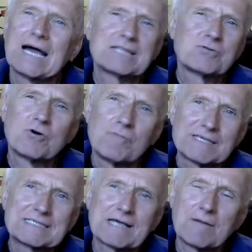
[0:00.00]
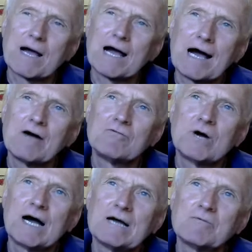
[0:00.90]
don't know, but
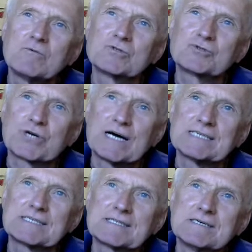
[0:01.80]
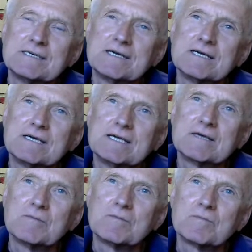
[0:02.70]
somehow I would trust
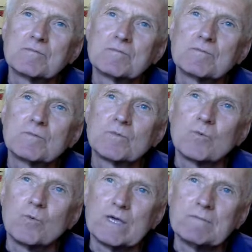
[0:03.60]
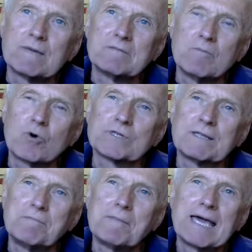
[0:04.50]
women more
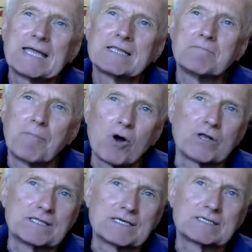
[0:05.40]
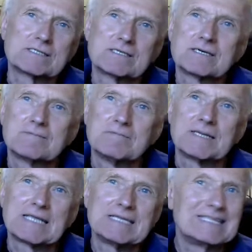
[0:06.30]
than men in politics.
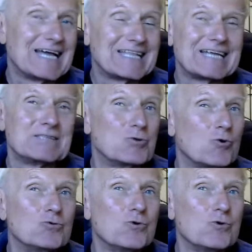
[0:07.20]
But then I don't